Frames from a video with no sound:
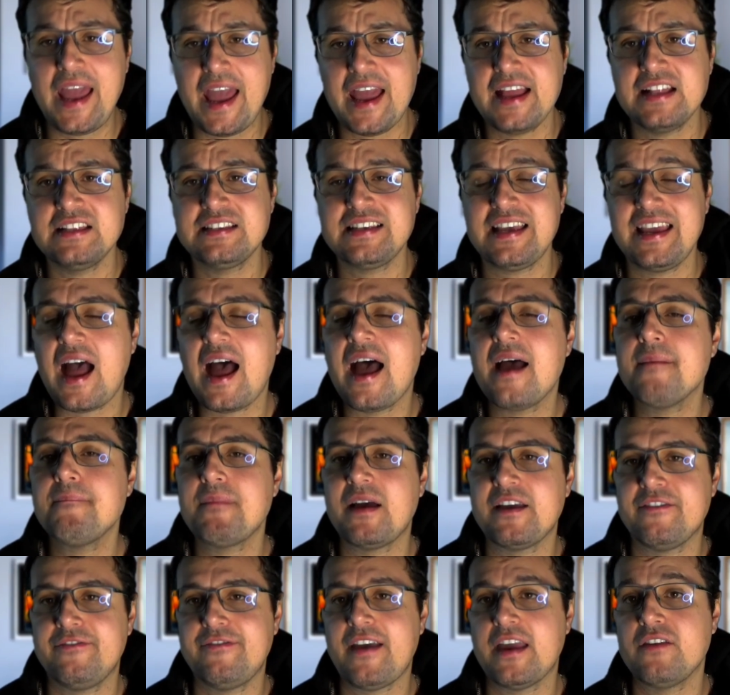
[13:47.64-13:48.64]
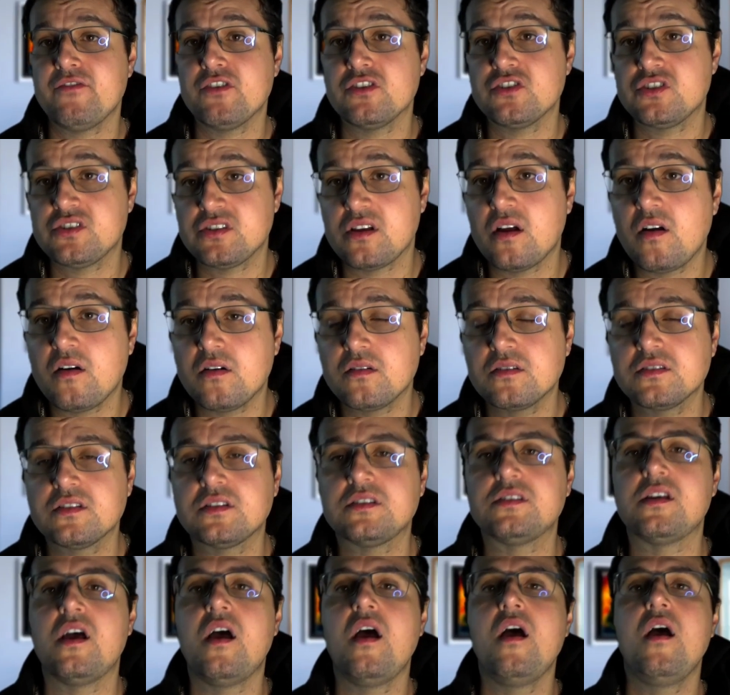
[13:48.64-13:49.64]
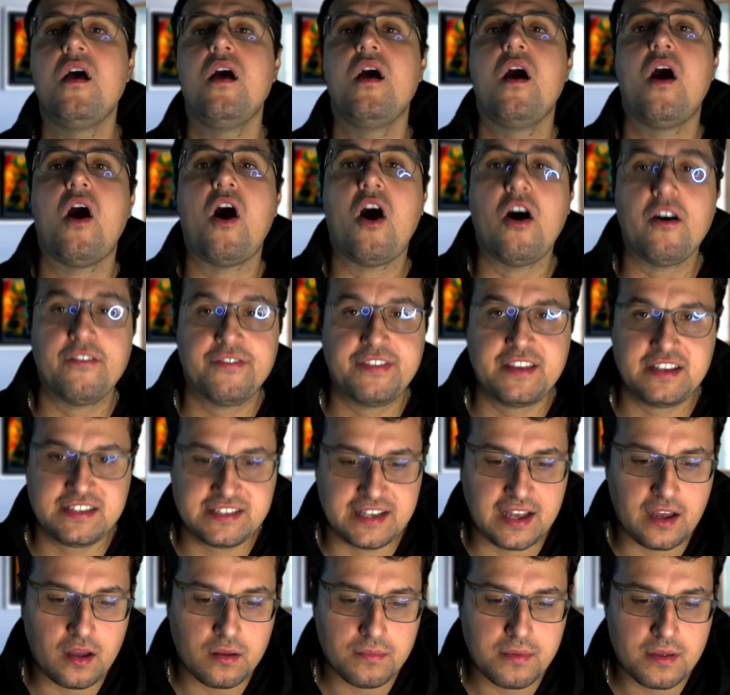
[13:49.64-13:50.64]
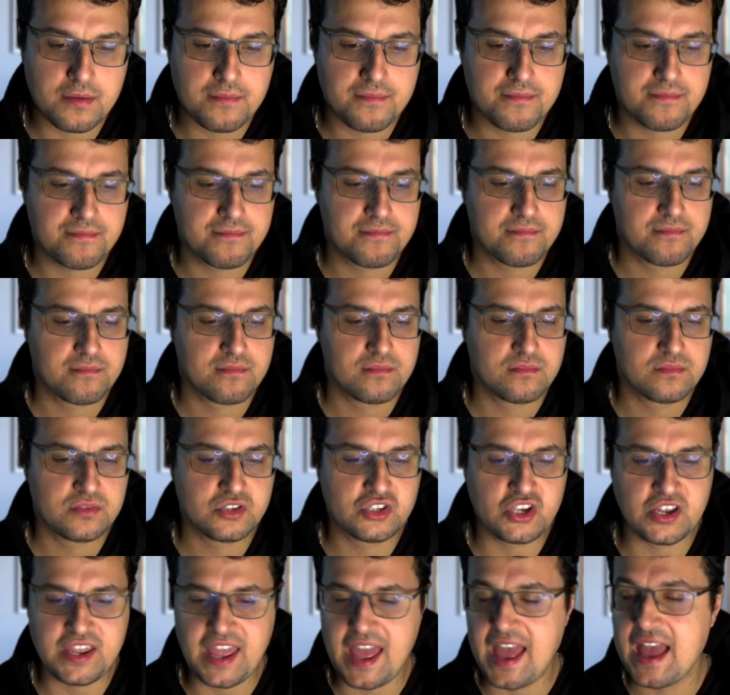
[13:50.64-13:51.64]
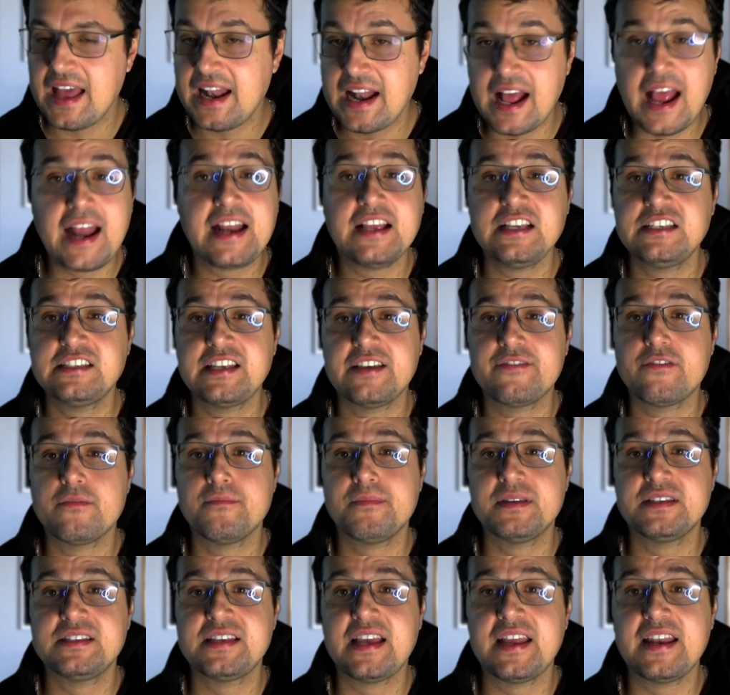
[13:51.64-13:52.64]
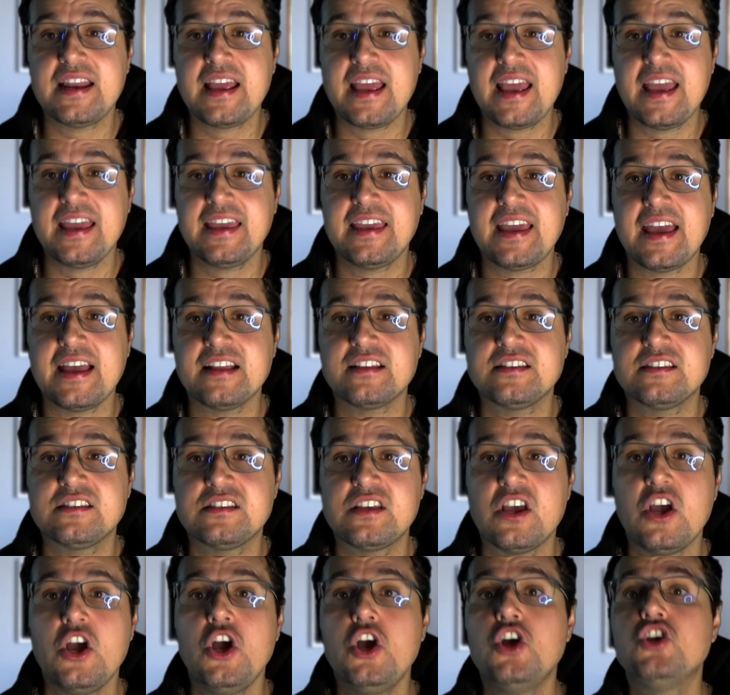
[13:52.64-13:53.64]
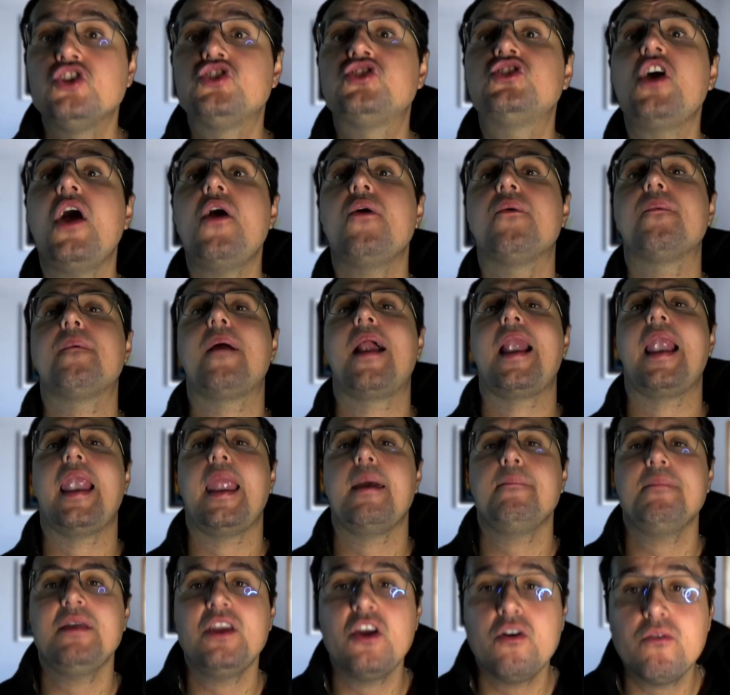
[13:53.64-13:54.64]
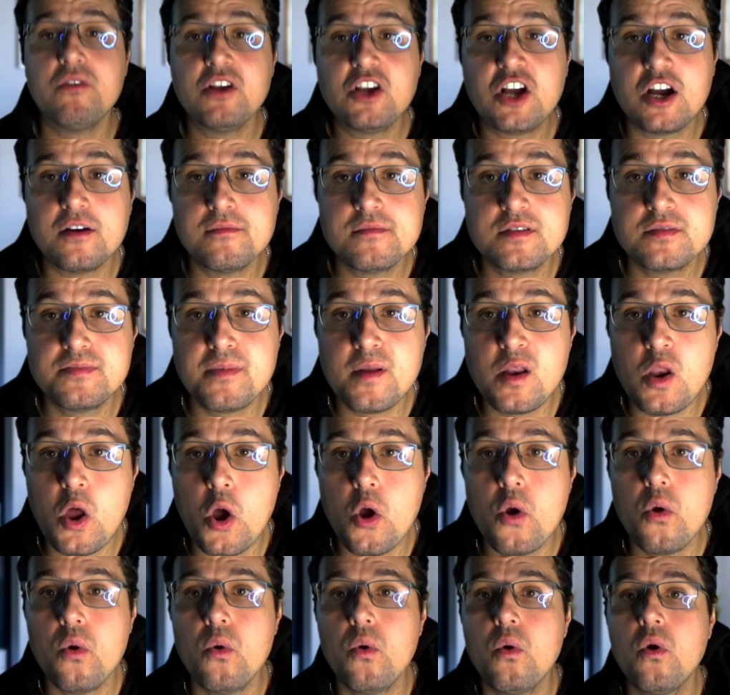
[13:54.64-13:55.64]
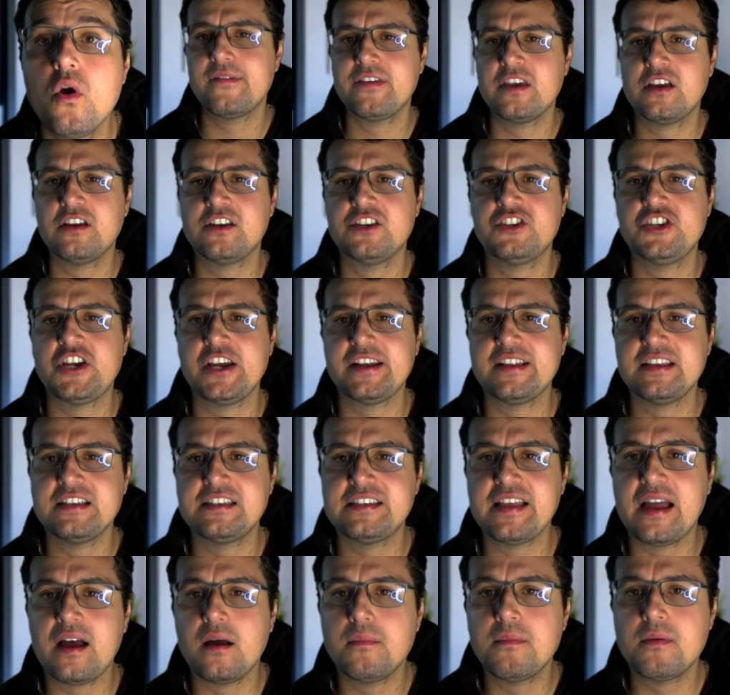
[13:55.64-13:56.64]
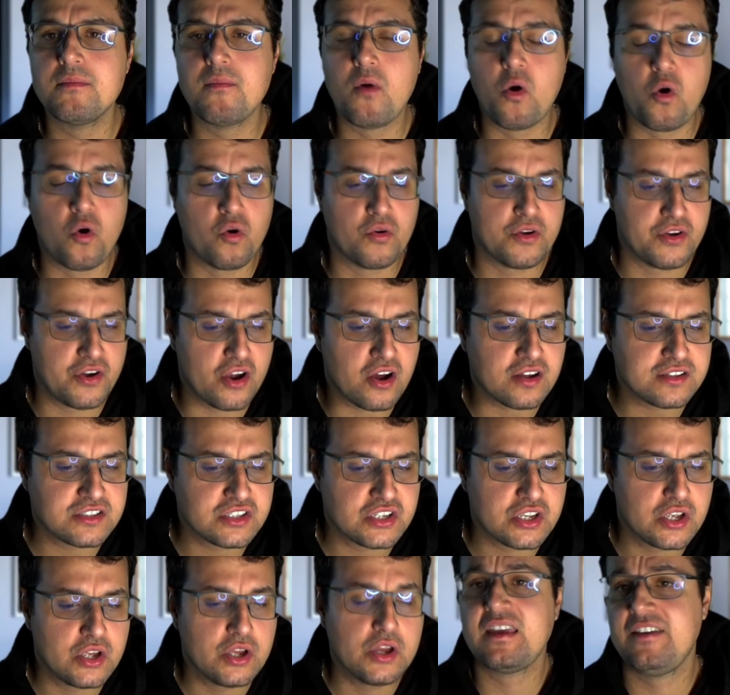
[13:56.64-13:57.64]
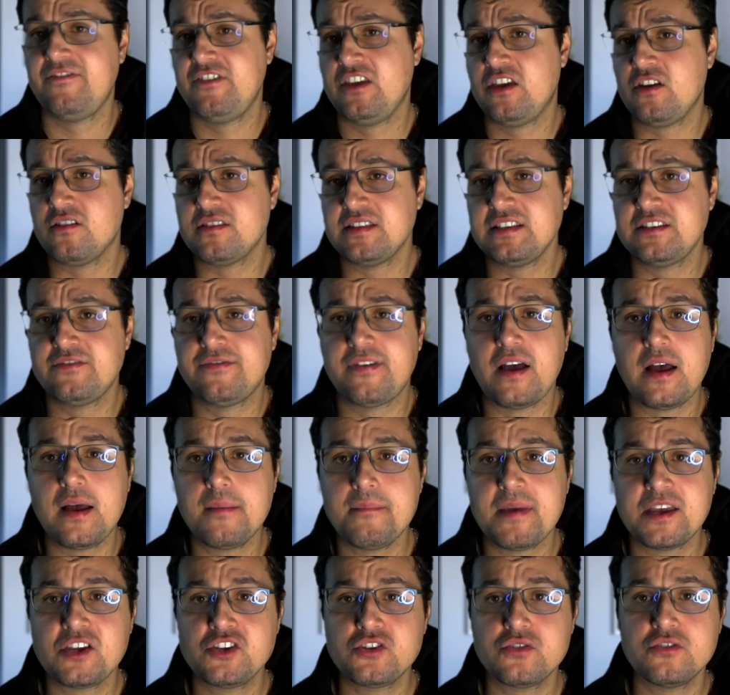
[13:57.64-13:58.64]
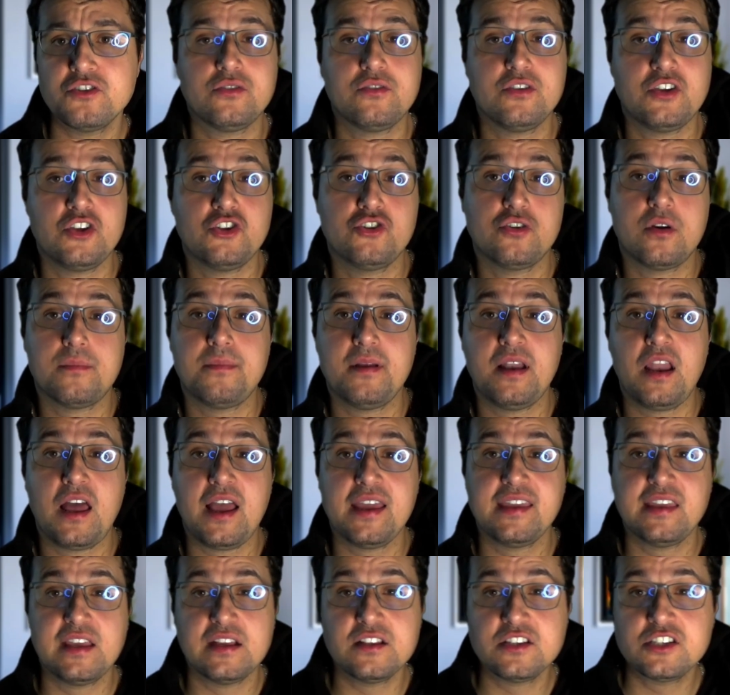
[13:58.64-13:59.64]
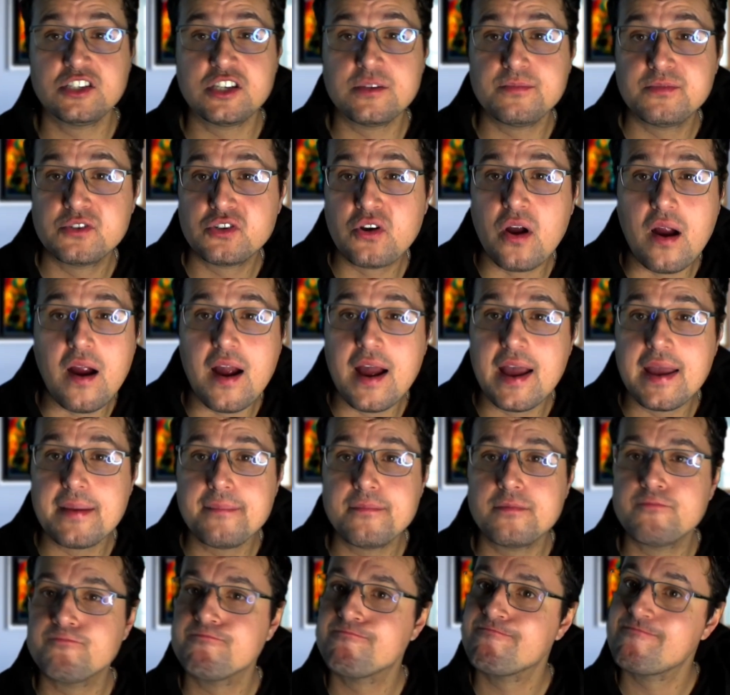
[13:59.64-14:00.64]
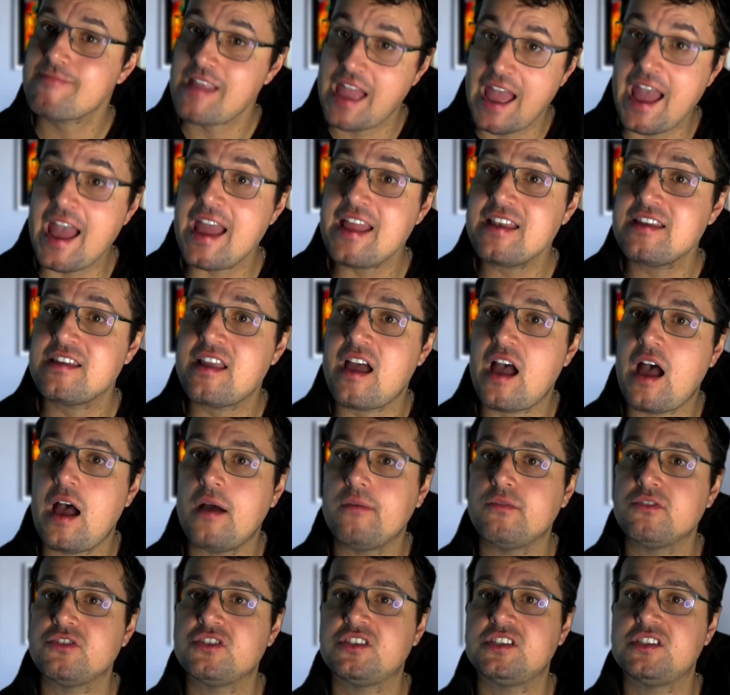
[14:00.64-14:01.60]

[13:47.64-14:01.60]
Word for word: Ends are my favorite songs off this album. So yeah, an 87% it gets. So let me know in the comments below whether you're going to check this album or not. If you got this far, make sure you drop a like and subscribe. And I will